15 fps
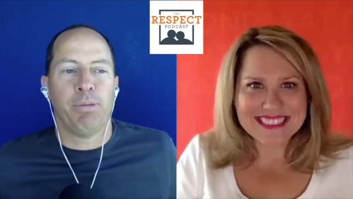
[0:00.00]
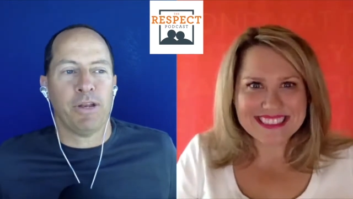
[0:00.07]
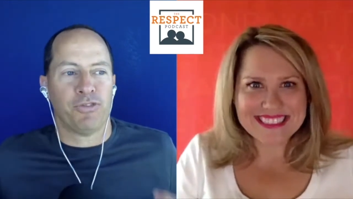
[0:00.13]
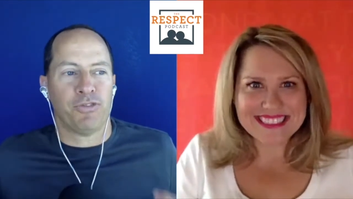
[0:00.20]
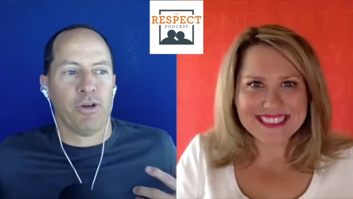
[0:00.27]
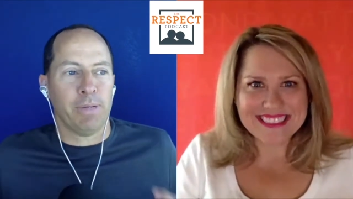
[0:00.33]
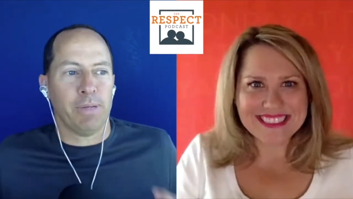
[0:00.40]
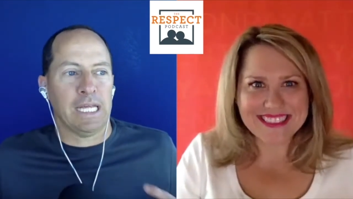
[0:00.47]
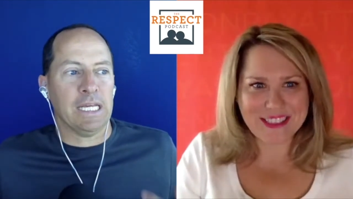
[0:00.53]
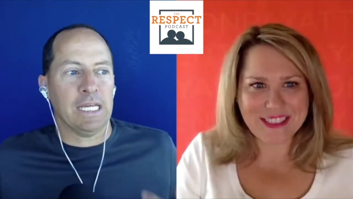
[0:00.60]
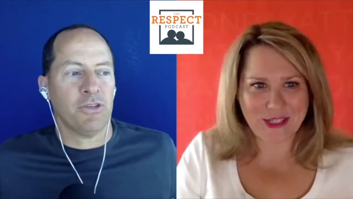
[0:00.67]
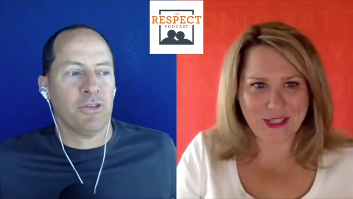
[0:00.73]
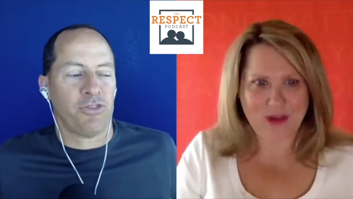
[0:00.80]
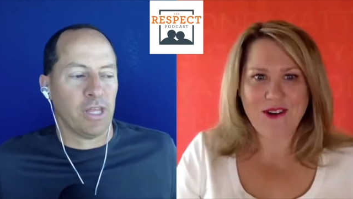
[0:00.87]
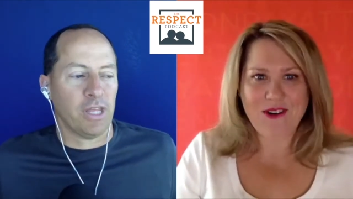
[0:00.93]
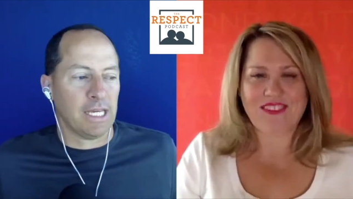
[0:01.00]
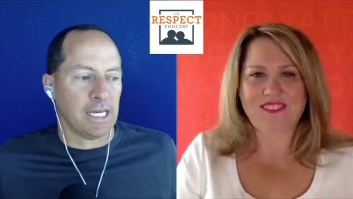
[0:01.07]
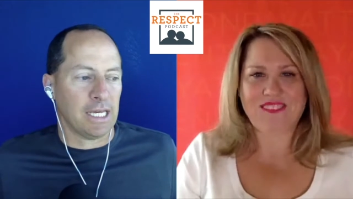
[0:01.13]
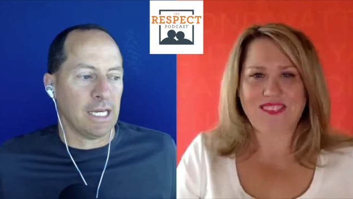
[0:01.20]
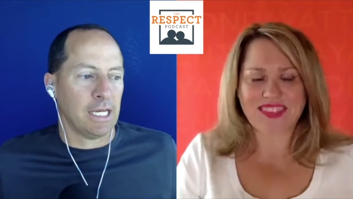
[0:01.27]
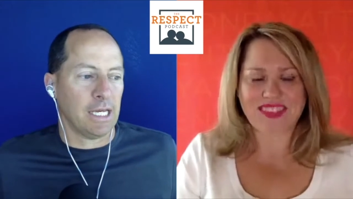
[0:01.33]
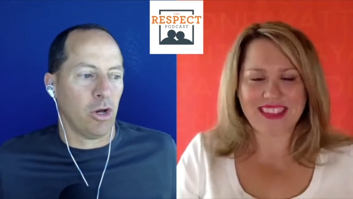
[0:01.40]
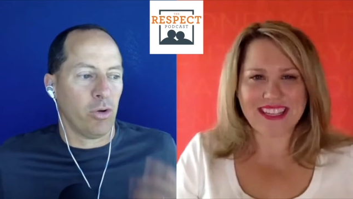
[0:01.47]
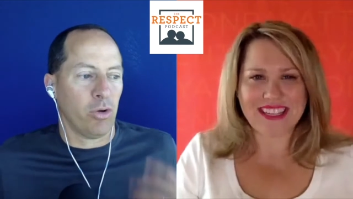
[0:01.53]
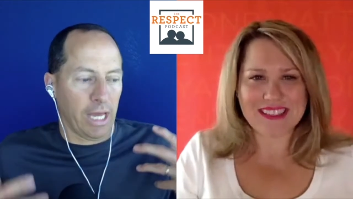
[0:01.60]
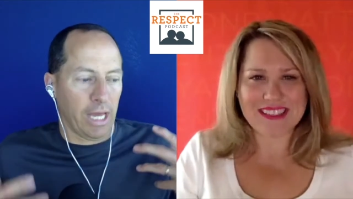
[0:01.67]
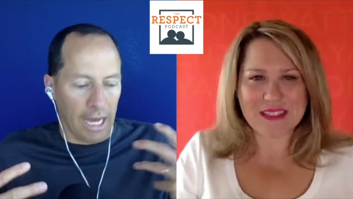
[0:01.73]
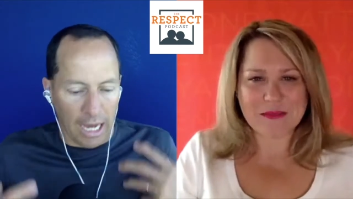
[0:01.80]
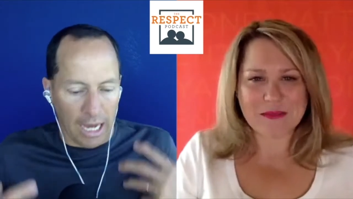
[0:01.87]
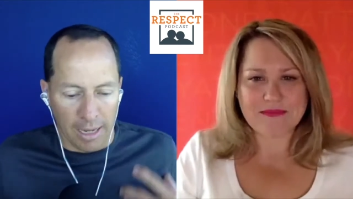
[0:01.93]
Speaker 1: But if somebody sure. is thinking,
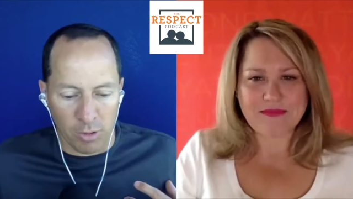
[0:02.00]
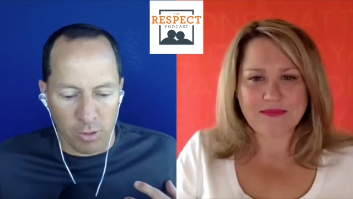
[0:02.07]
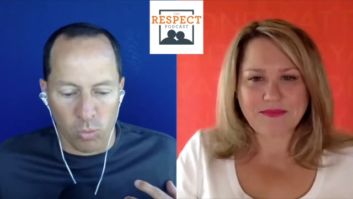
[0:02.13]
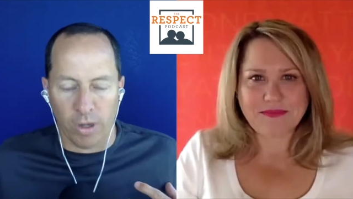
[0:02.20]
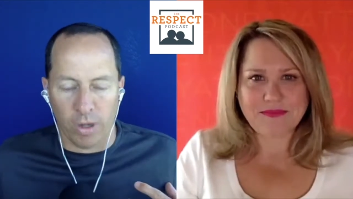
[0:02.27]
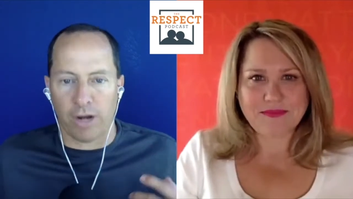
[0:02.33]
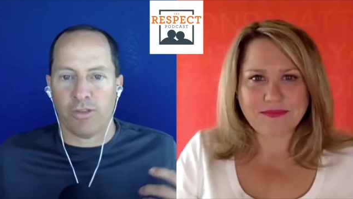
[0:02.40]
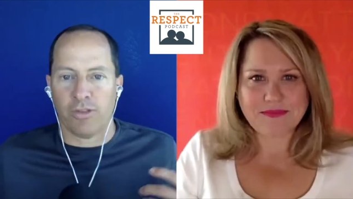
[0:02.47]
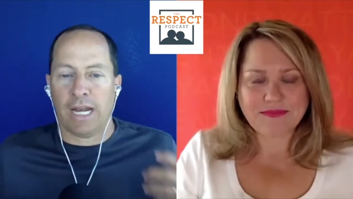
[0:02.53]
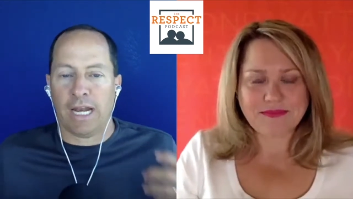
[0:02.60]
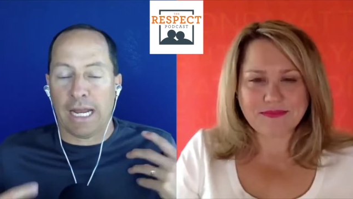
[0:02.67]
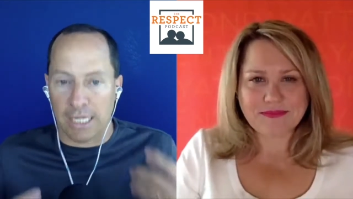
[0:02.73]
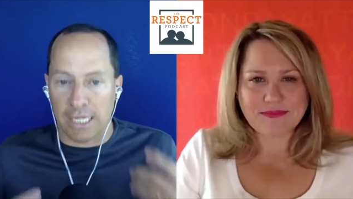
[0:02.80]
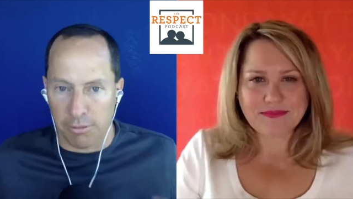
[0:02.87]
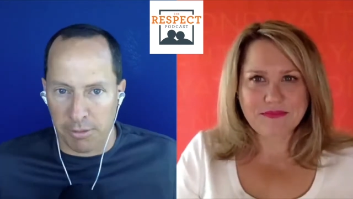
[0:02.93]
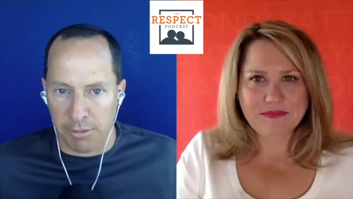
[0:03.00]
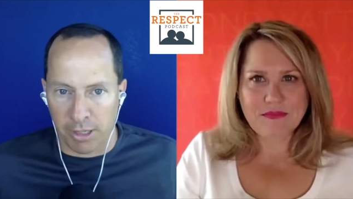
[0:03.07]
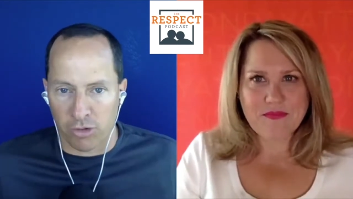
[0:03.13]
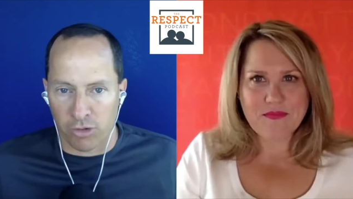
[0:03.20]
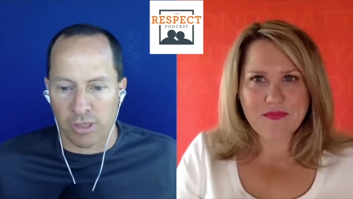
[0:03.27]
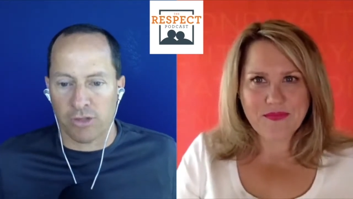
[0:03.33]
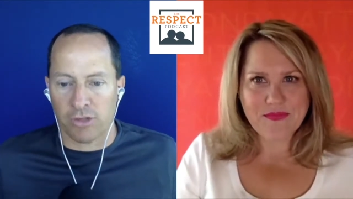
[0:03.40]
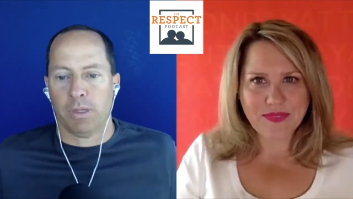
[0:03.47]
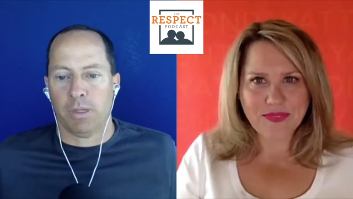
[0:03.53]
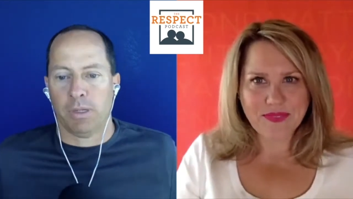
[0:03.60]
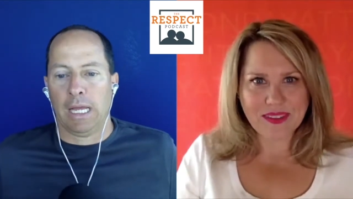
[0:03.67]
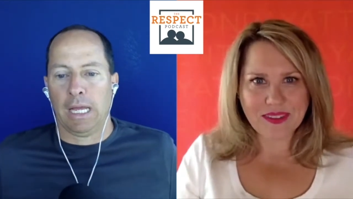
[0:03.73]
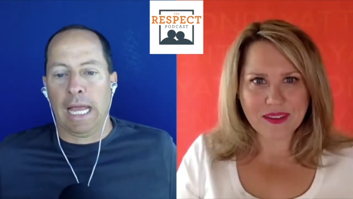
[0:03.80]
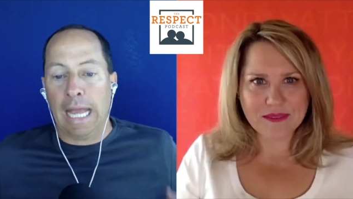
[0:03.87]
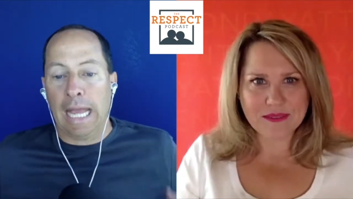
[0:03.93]
okay, I'm aware that I need to be better at this,
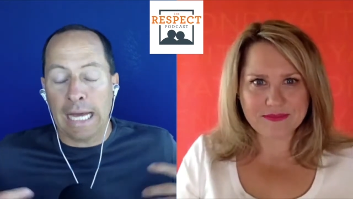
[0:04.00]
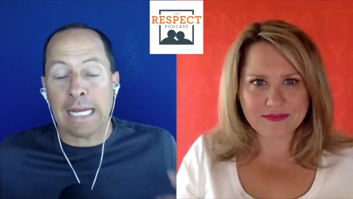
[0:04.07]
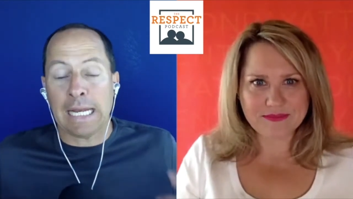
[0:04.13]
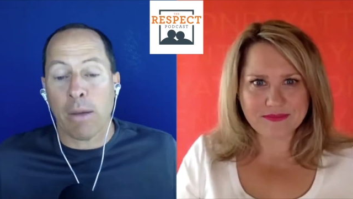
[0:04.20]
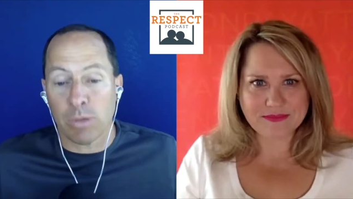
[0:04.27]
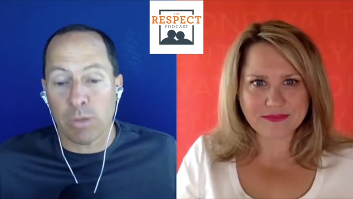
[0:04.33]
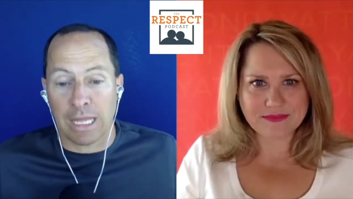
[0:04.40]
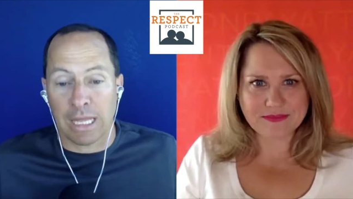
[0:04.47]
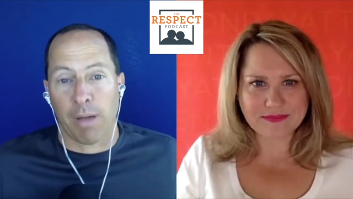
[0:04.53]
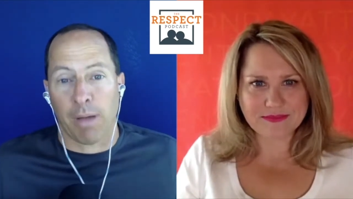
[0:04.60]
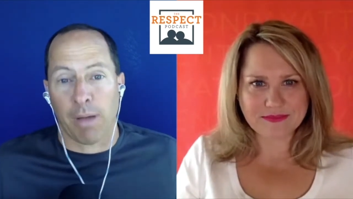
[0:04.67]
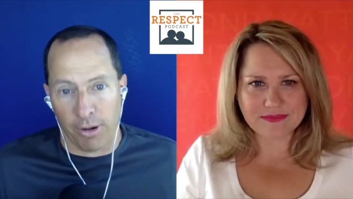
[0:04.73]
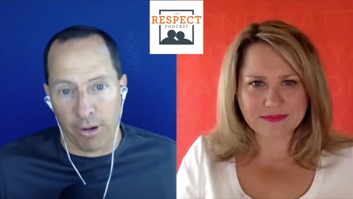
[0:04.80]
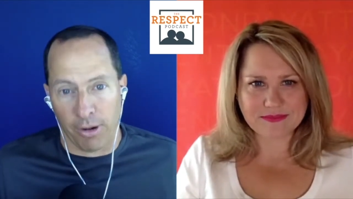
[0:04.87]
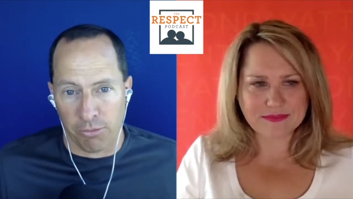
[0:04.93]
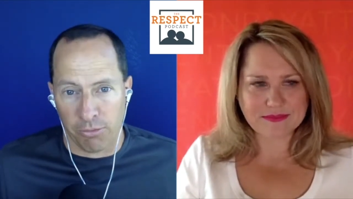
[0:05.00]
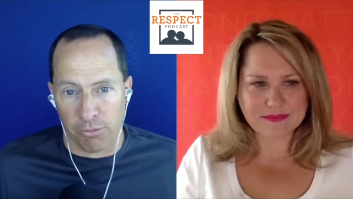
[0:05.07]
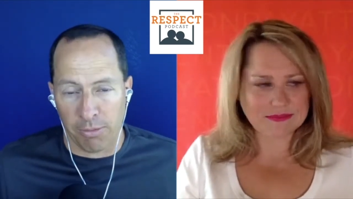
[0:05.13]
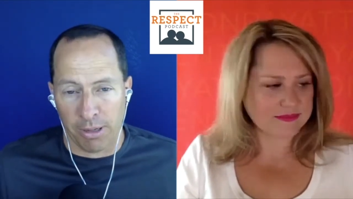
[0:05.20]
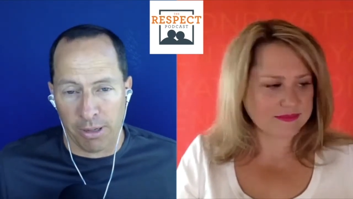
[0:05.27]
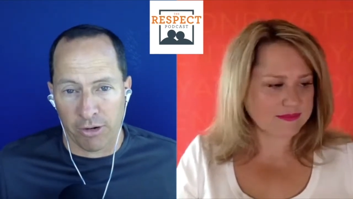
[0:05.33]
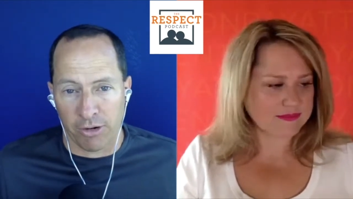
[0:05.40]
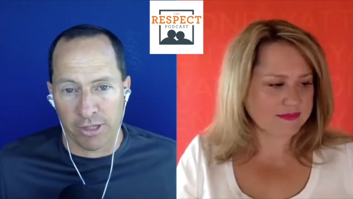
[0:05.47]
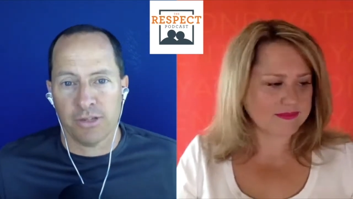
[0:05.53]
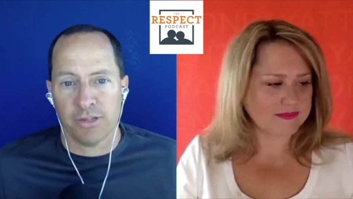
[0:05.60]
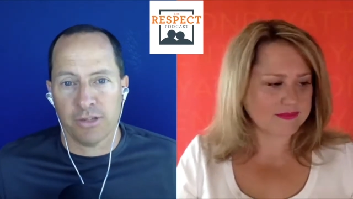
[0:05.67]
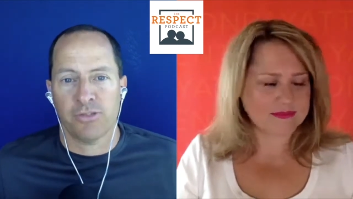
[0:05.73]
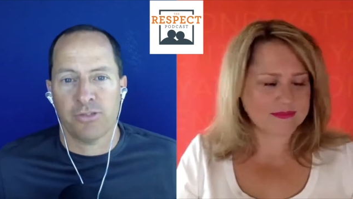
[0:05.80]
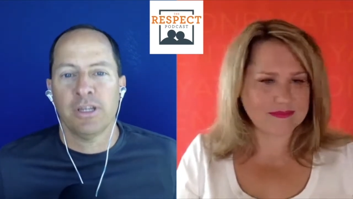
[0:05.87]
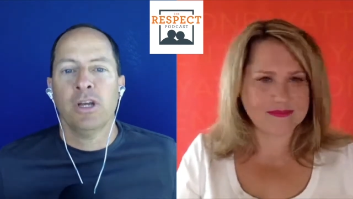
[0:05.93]
and I would like my partner to be better at
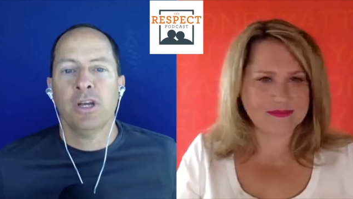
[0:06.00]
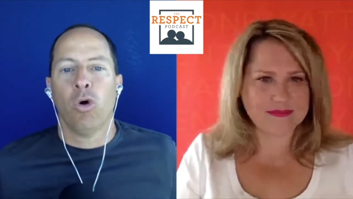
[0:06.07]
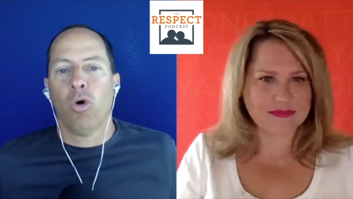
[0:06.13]
this,